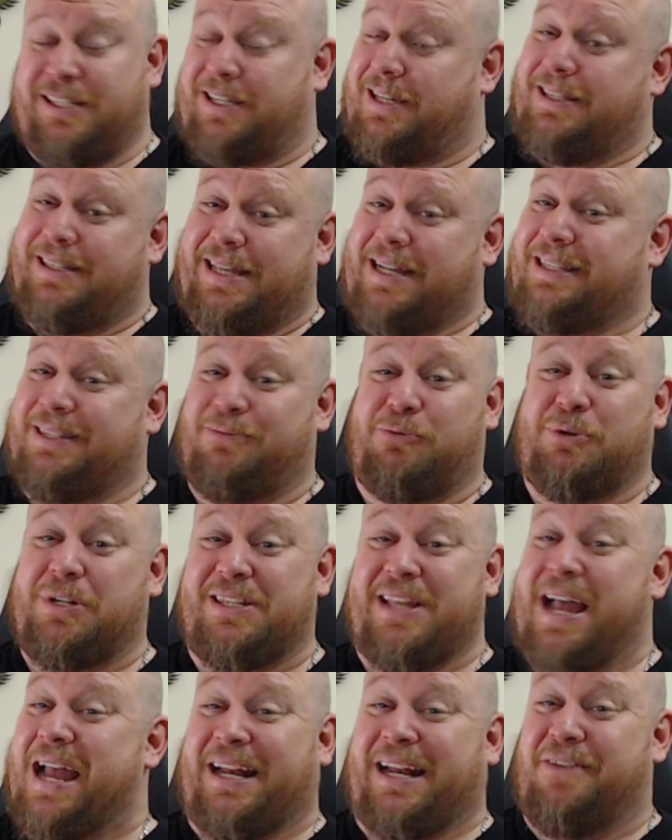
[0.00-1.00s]
because that's what it's
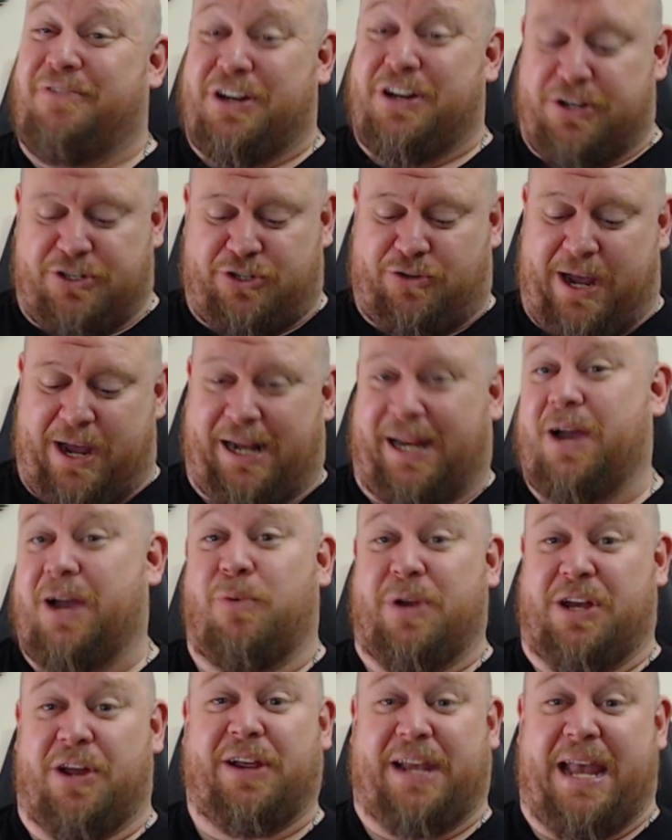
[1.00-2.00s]
like living in Australia.
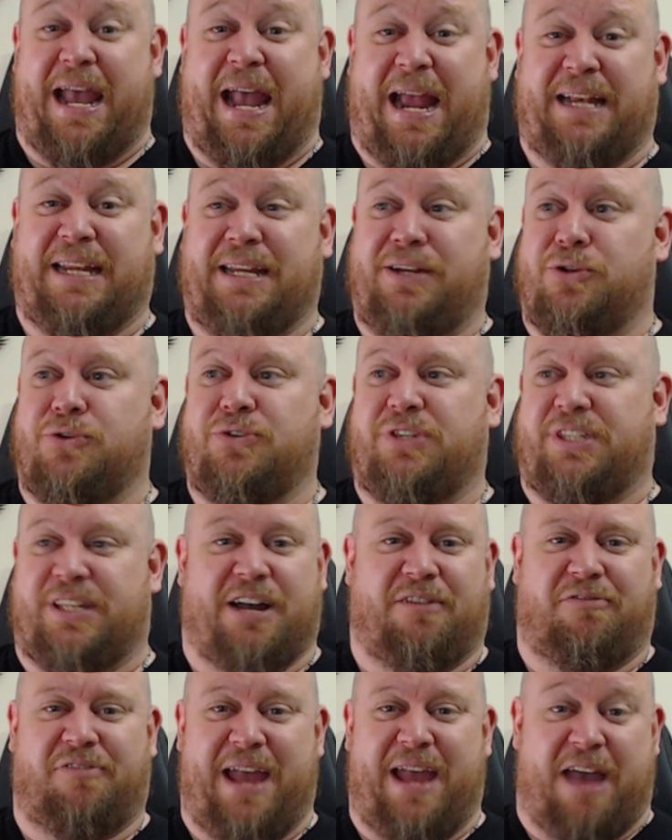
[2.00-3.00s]
We don't get any new
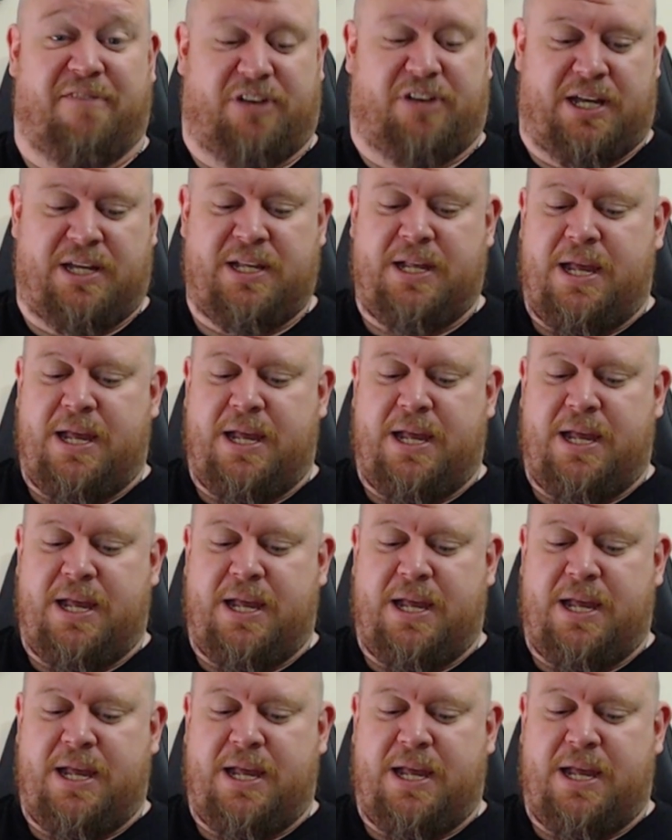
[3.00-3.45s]
stuff ever.